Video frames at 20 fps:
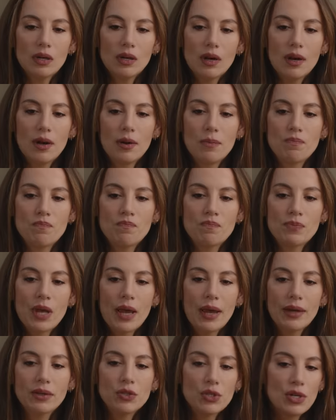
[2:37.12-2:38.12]
had
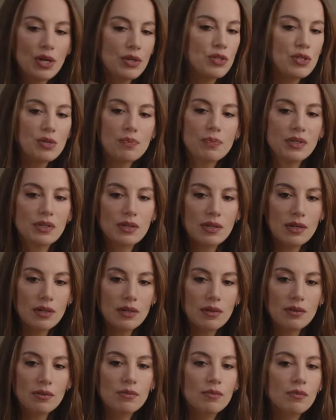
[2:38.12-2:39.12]

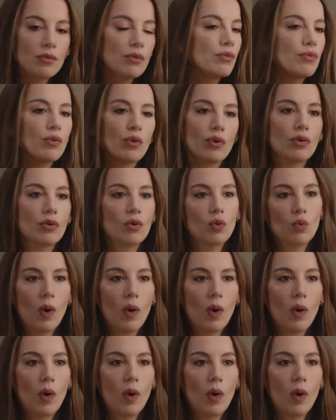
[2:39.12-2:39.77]
ChatGPT for a